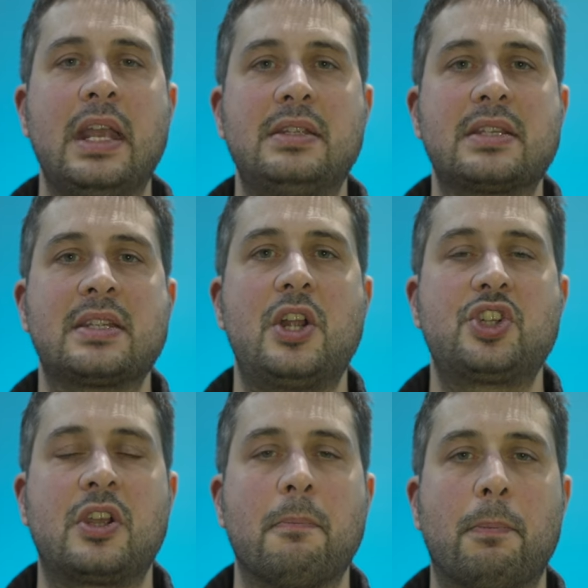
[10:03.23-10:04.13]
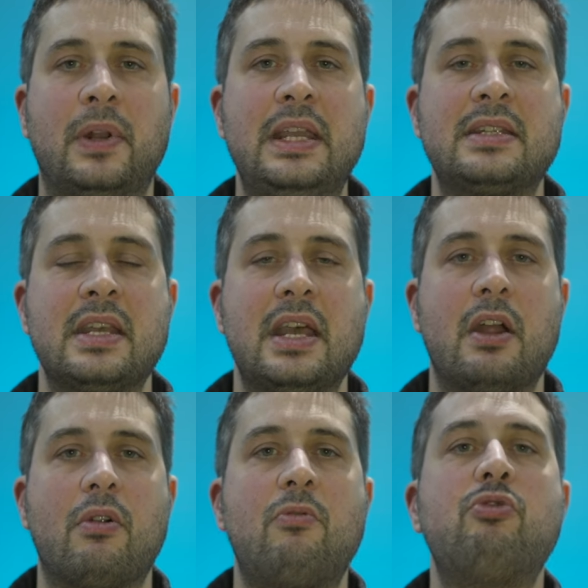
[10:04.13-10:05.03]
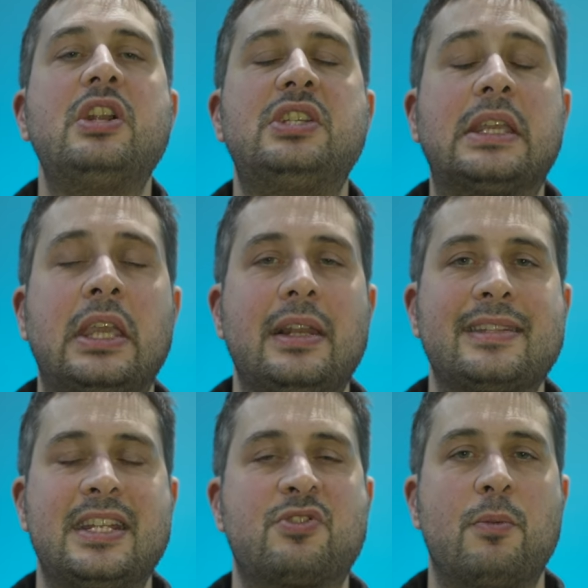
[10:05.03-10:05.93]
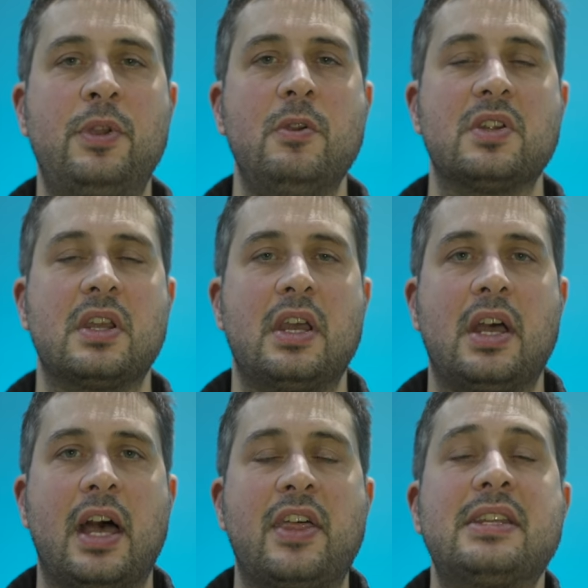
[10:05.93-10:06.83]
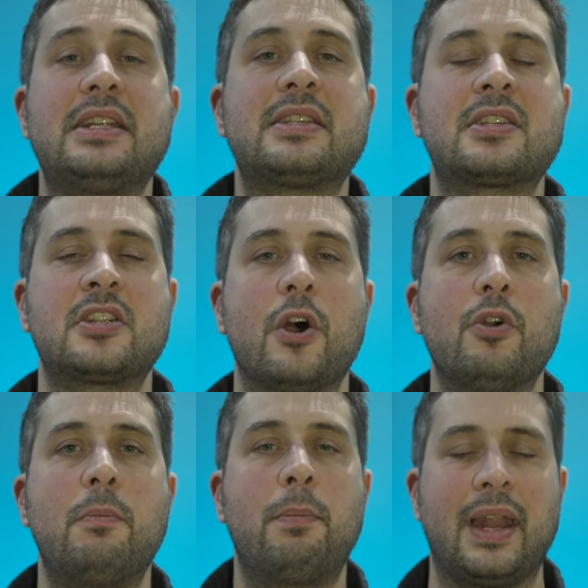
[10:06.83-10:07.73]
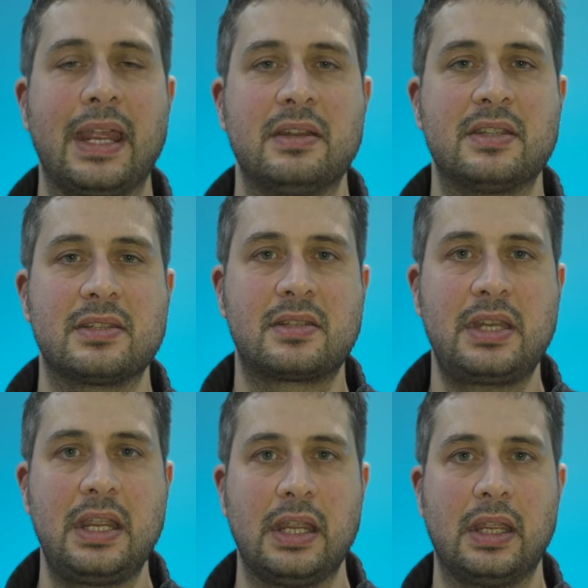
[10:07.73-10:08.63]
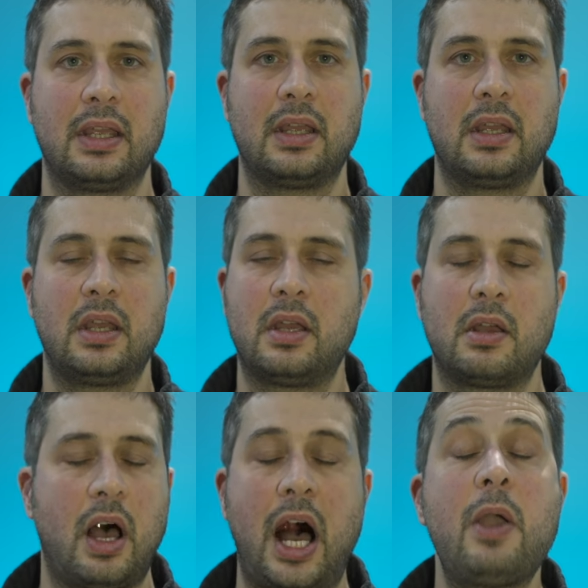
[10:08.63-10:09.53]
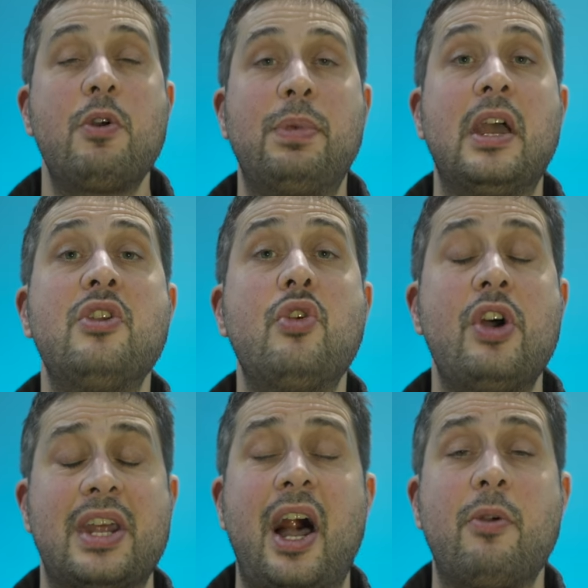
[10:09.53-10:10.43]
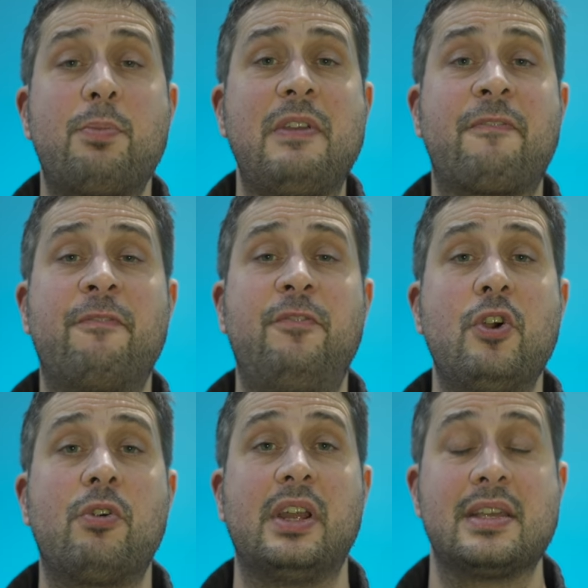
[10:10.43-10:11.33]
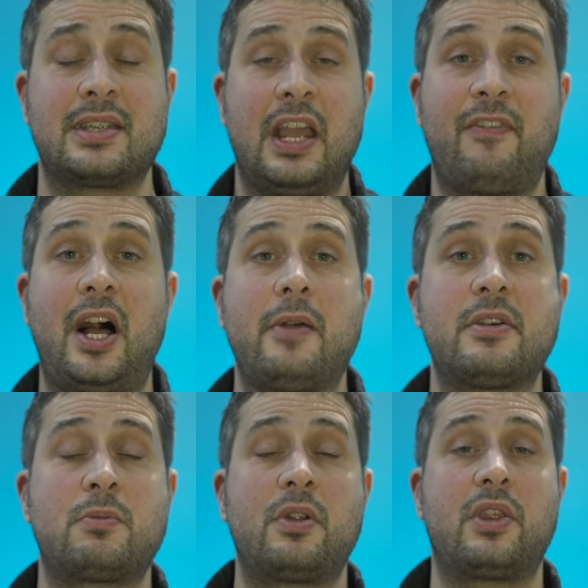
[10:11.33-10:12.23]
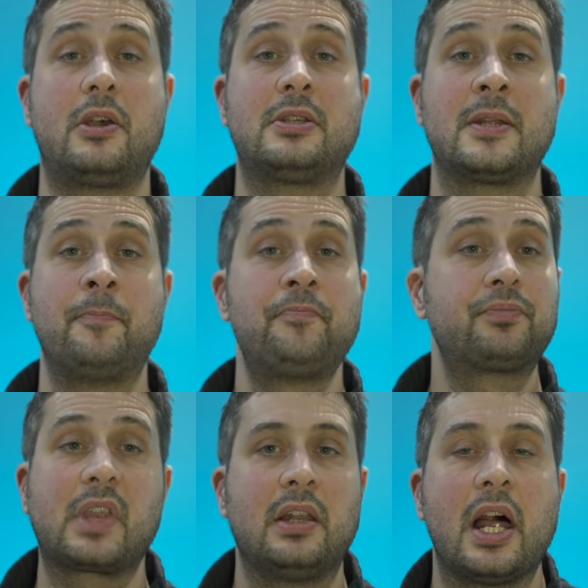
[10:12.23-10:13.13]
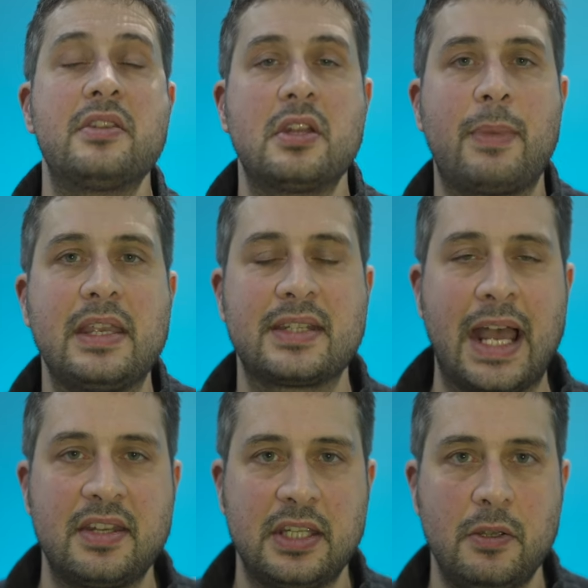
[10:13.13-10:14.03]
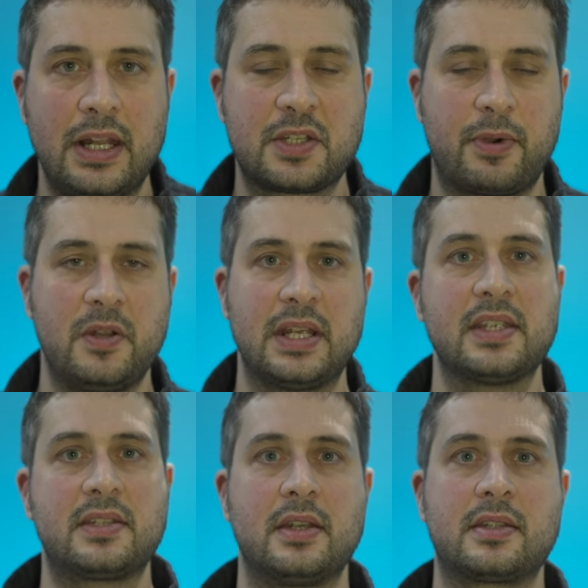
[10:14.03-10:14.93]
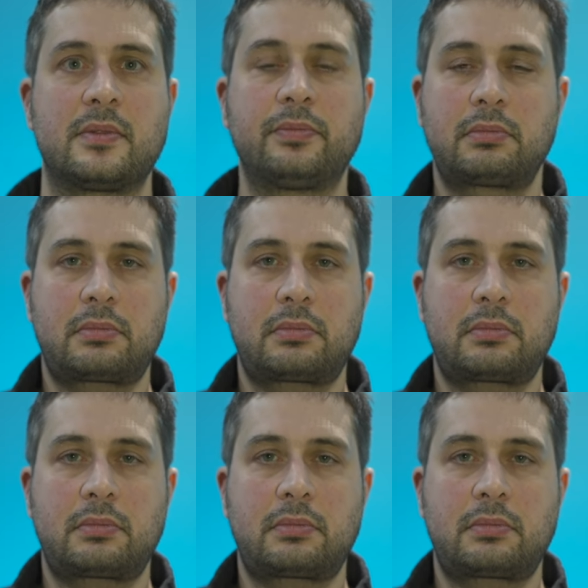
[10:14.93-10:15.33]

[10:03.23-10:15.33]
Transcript: into such complete, ridiculous disrepute that it is so plain to see. I would be annoyed, I would be furious if I was one of those London based anti ULEZ protesters